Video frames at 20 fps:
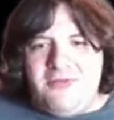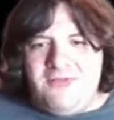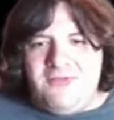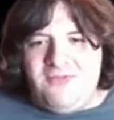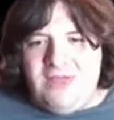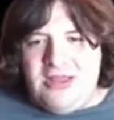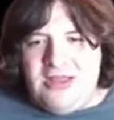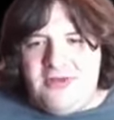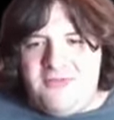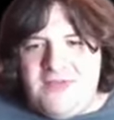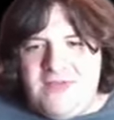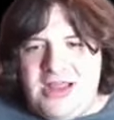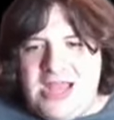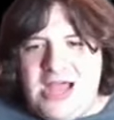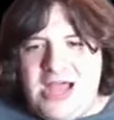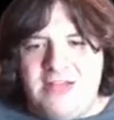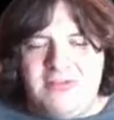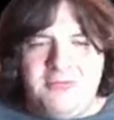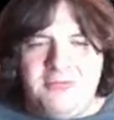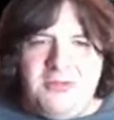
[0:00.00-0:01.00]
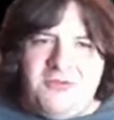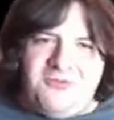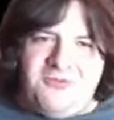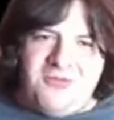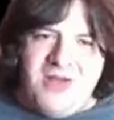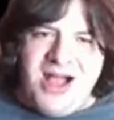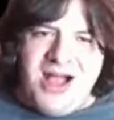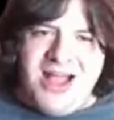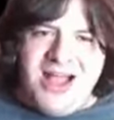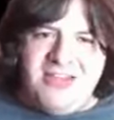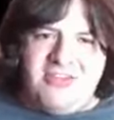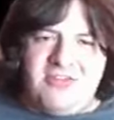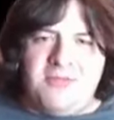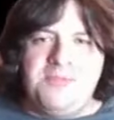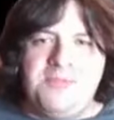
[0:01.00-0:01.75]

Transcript: later found out to be frauds.